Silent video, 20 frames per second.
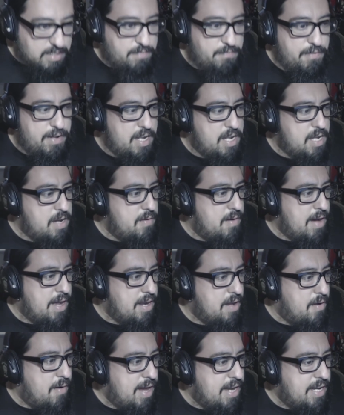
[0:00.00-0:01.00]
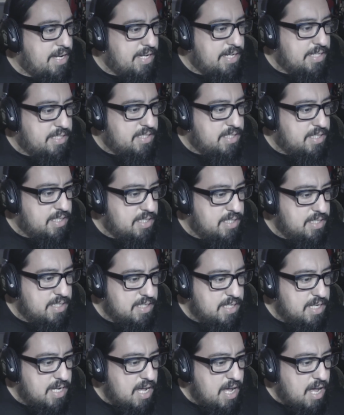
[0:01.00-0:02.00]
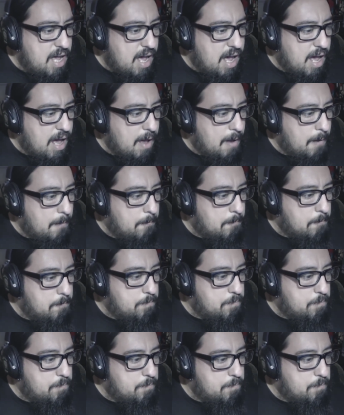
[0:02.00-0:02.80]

video. I know I did. I